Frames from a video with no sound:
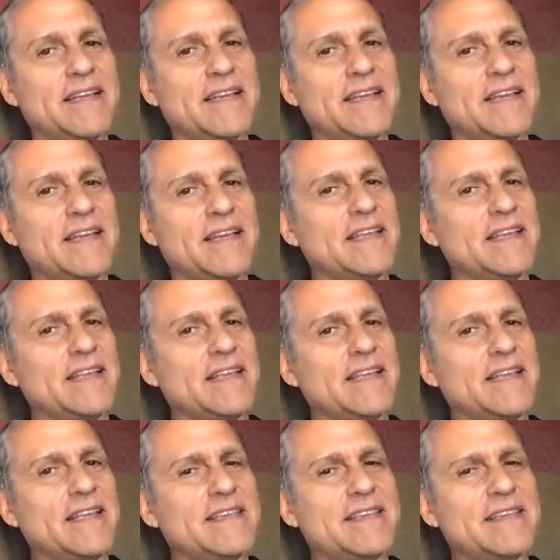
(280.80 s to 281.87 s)
It's
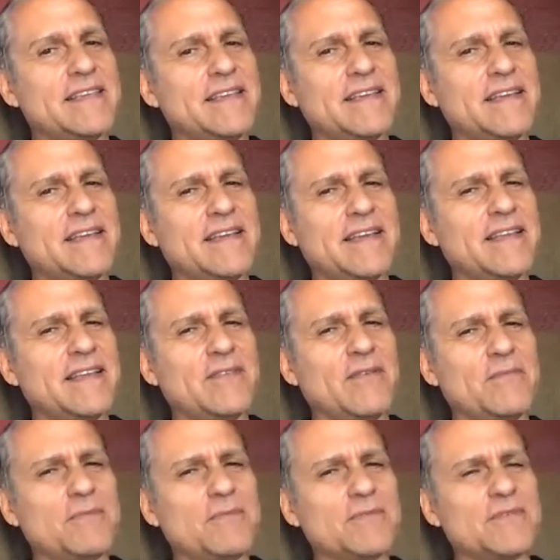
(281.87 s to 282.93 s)
it's
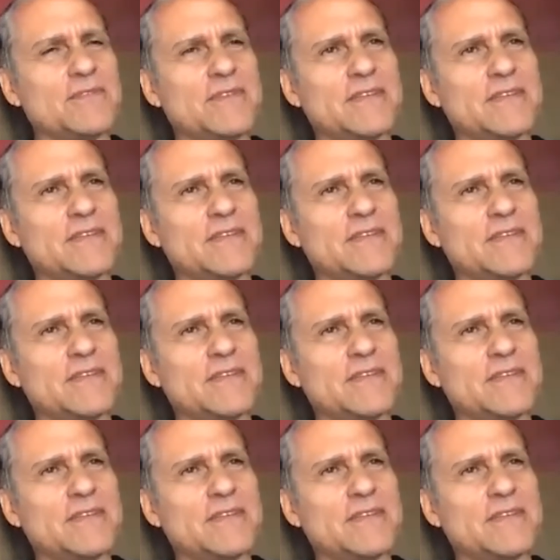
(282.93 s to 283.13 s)
almost